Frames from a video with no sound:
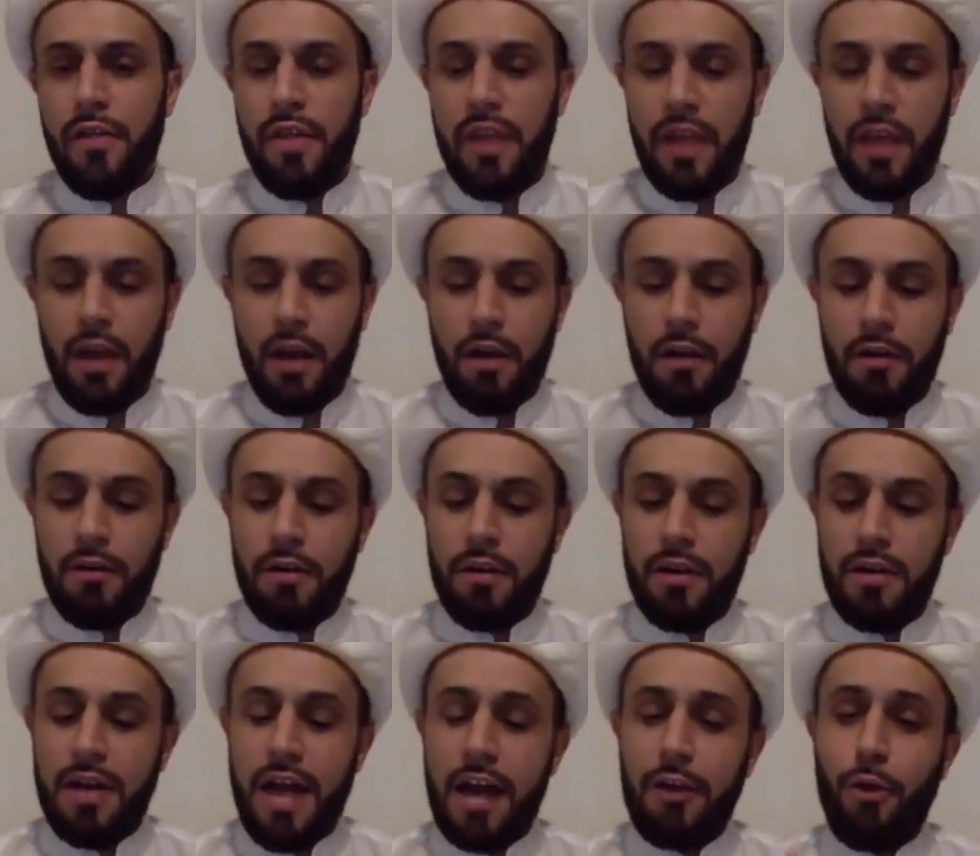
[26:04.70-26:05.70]
they
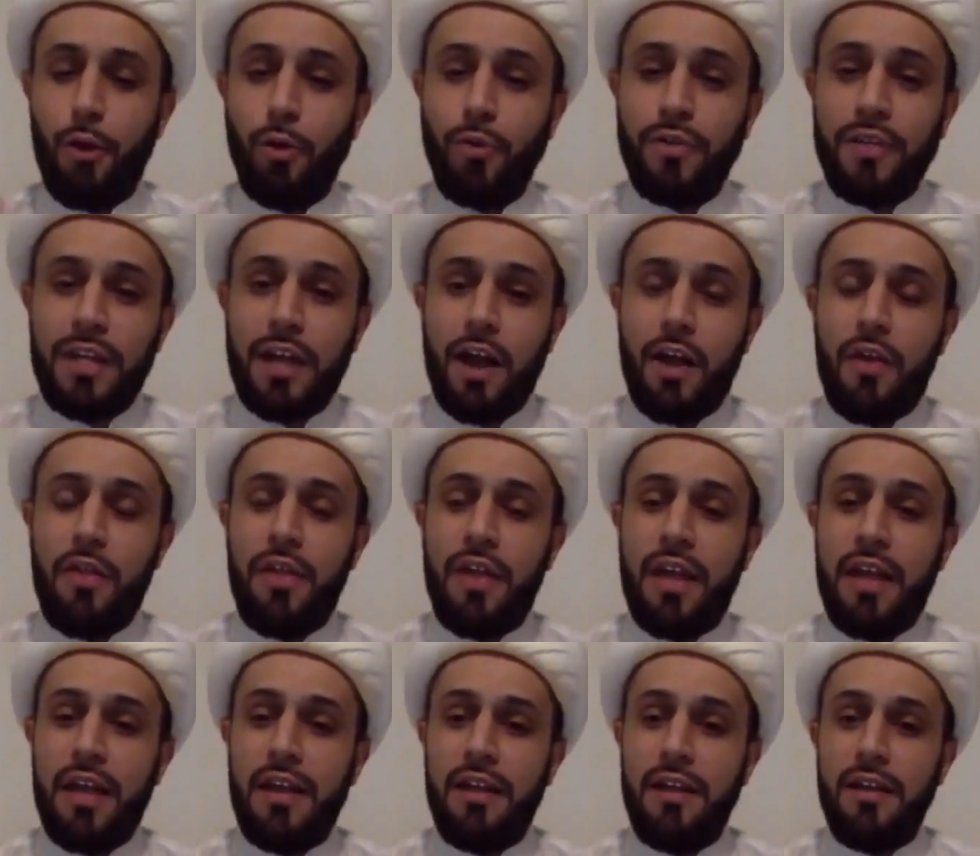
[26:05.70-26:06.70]
are not only are
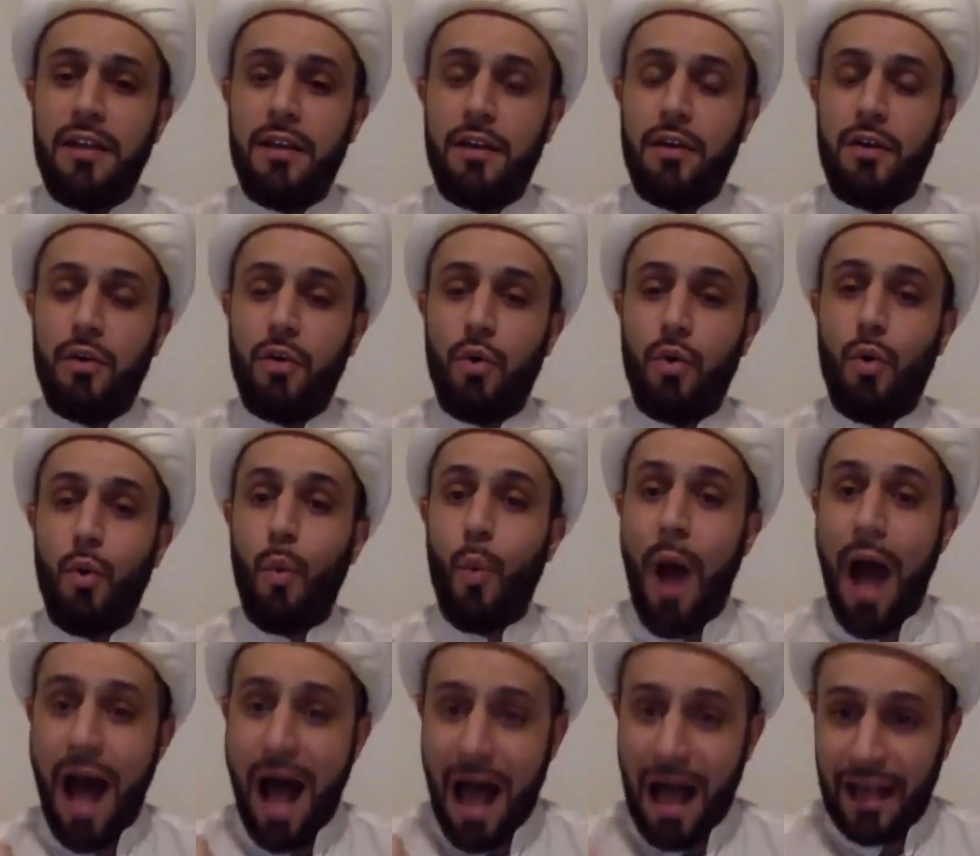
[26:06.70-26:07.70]
they
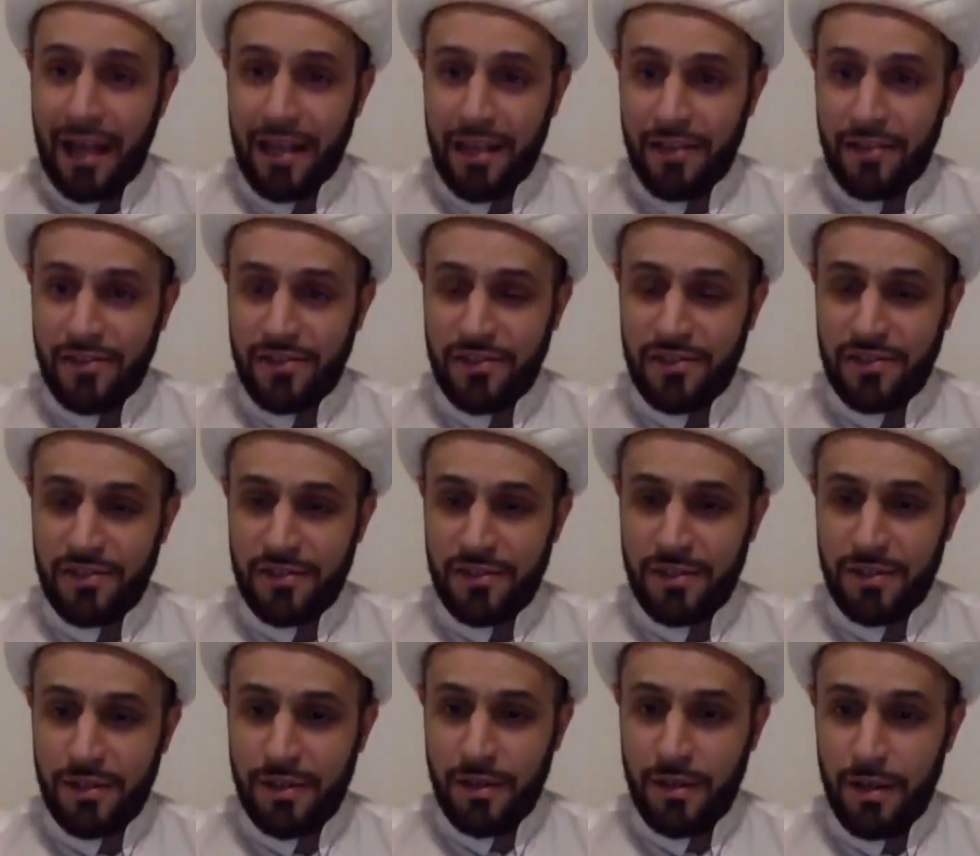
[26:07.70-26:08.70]

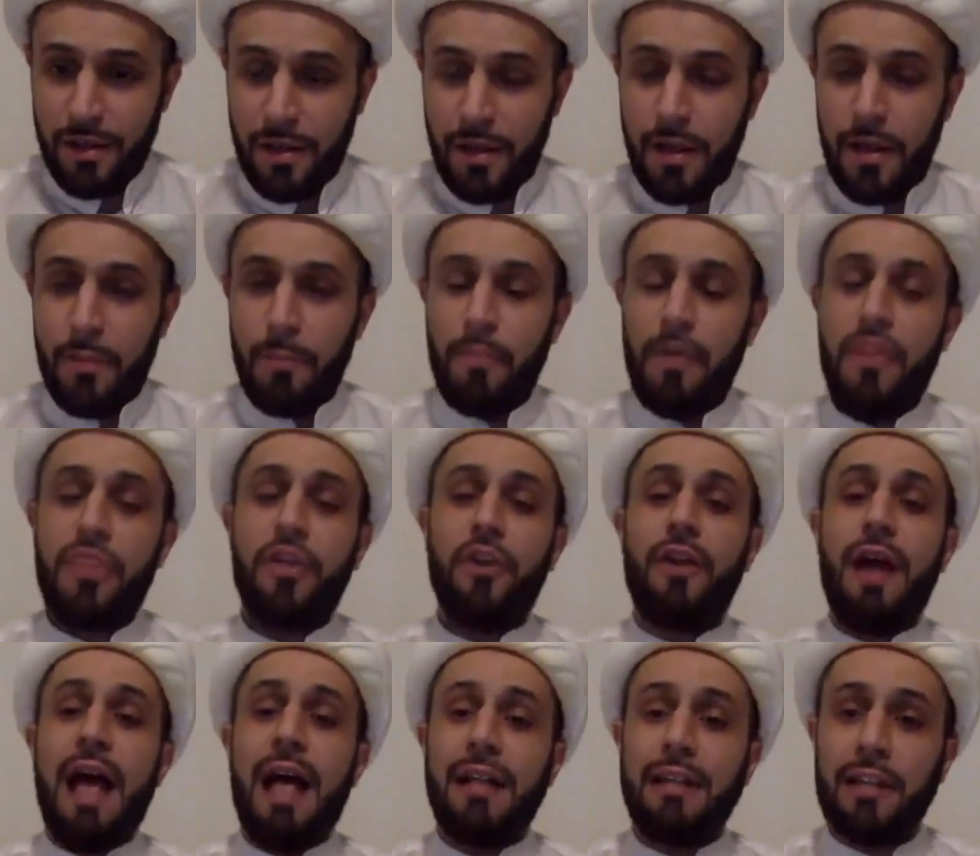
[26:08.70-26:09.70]
wise, but
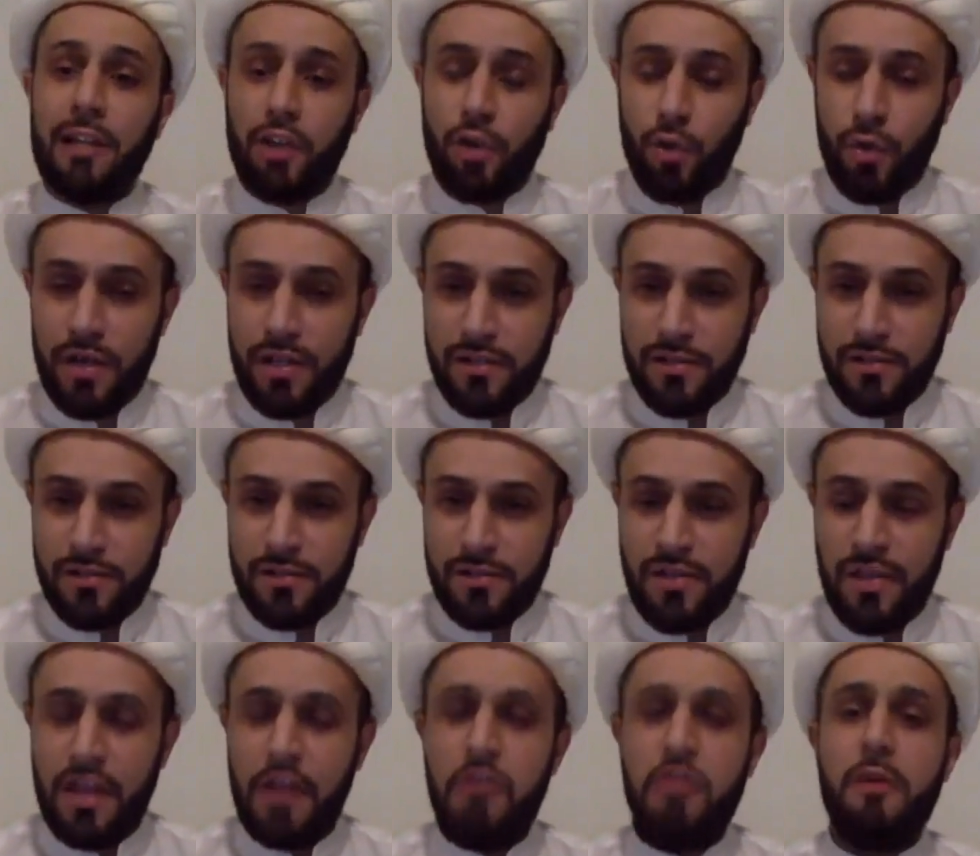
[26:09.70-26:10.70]
they're
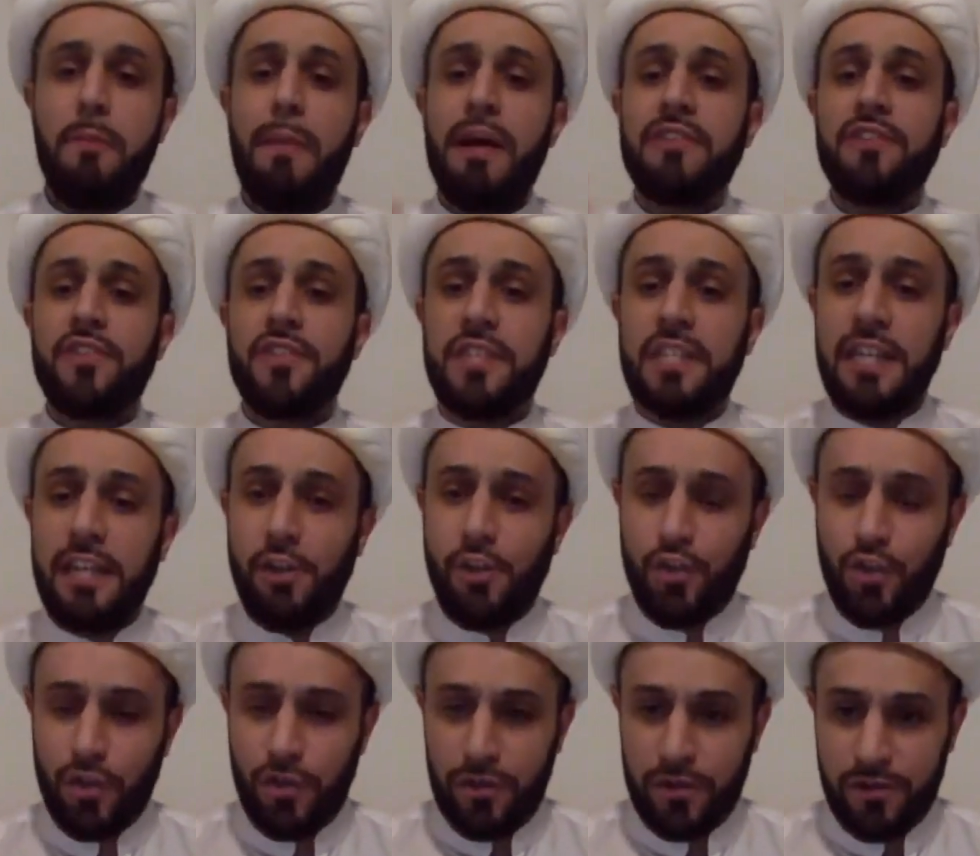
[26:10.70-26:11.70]
eloquent. They're the best
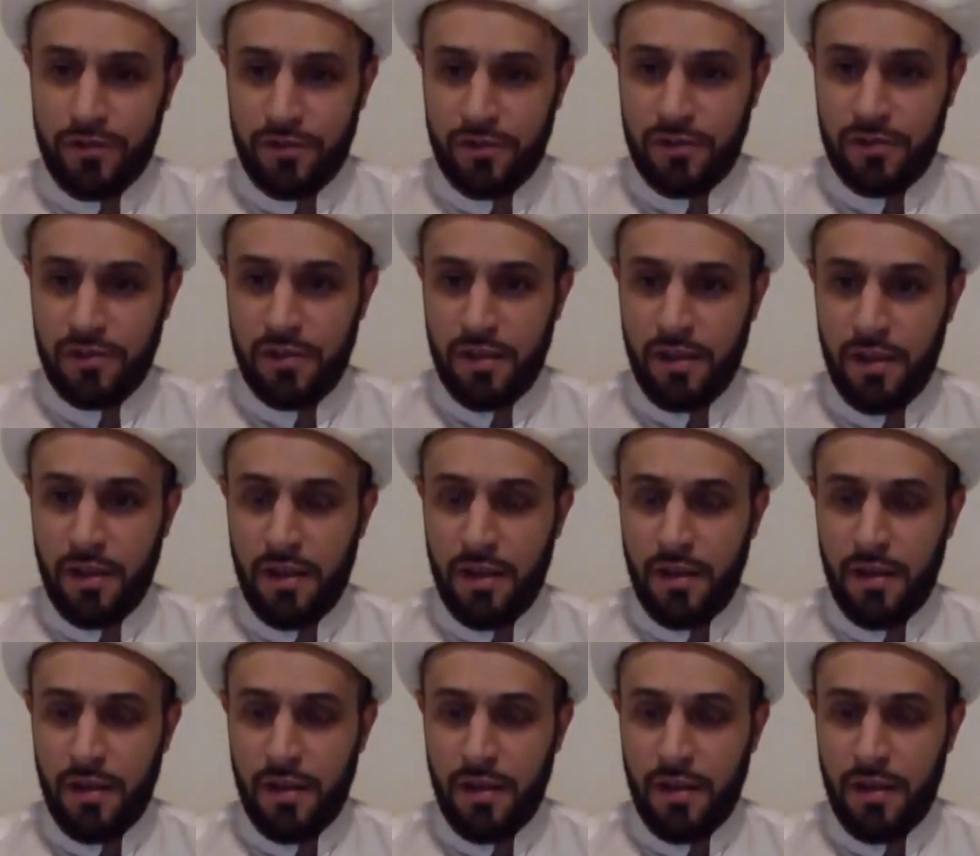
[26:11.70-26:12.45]
teachers.